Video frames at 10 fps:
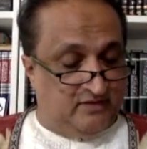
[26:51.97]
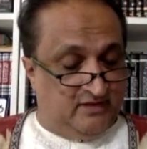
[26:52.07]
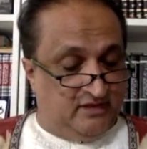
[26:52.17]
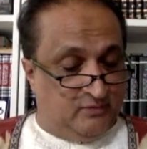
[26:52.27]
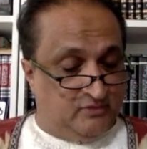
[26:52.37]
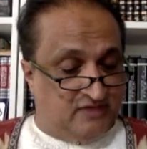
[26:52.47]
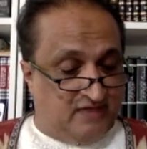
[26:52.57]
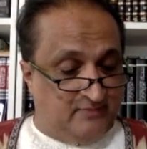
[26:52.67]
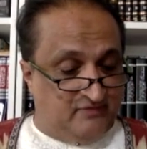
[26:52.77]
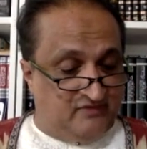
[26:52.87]
in which
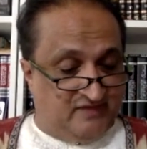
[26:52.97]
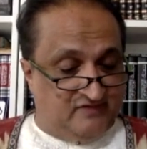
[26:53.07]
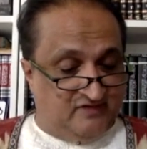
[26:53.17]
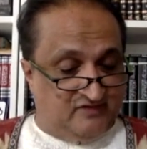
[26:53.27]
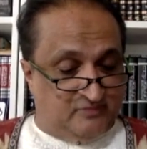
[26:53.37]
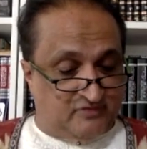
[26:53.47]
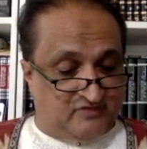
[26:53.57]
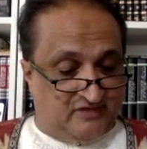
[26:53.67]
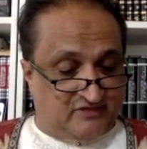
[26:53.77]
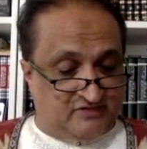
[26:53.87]
hypostases,
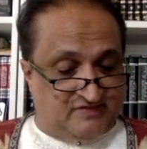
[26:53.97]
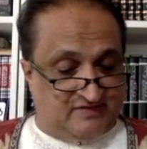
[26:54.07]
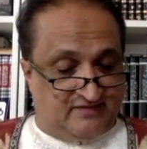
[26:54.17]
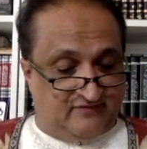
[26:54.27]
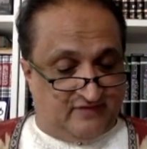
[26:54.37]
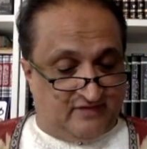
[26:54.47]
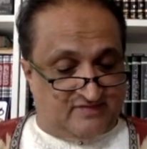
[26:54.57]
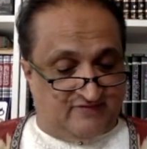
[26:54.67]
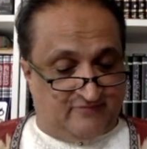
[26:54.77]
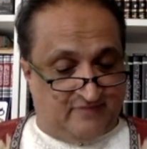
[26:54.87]
processions, and the affairs
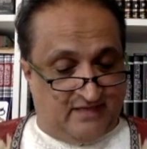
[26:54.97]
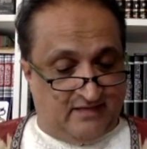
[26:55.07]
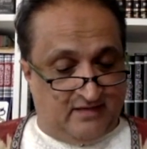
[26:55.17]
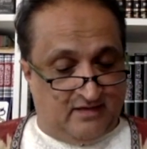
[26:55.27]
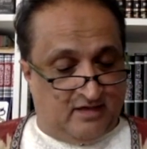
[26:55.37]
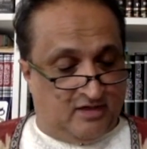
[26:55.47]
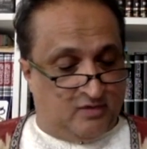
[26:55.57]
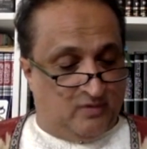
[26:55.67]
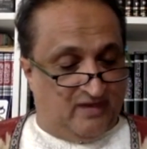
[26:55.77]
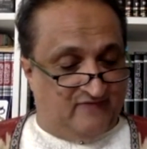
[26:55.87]
of men are
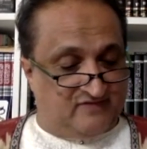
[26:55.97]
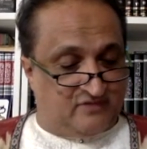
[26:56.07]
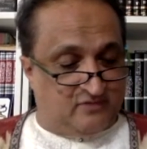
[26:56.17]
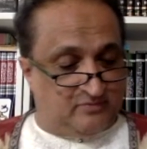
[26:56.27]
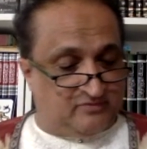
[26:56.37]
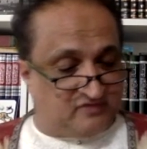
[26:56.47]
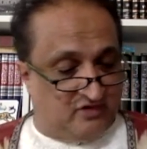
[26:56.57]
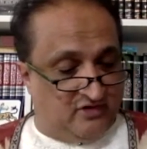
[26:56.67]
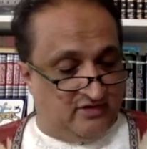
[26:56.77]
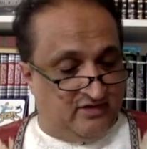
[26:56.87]
waves and ripples
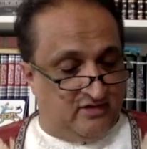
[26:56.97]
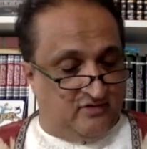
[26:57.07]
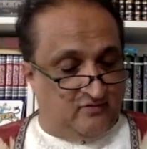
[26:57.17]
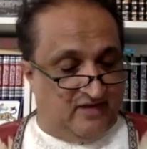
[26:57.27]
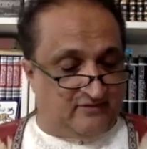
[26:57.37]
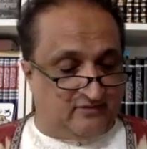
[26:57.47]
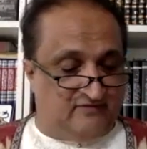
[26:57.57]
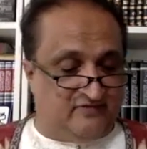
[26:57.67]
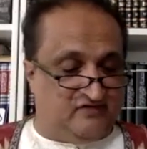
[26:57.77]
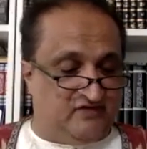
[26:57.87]
on rather of
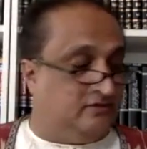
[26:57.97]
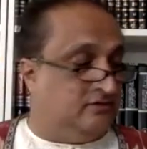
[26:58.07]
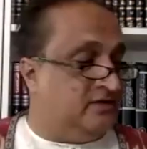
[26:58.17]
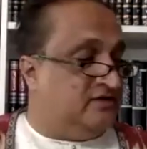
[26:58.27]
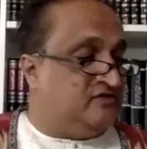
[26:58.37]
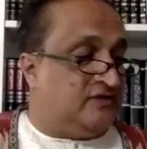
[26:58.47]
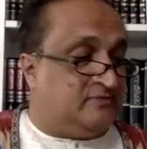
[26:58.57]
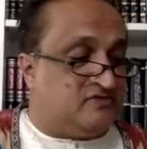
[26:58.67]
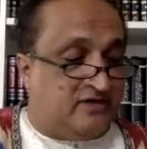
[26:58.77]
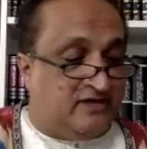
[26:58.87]
a single
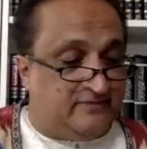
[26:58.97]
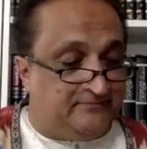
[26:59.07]
substrate?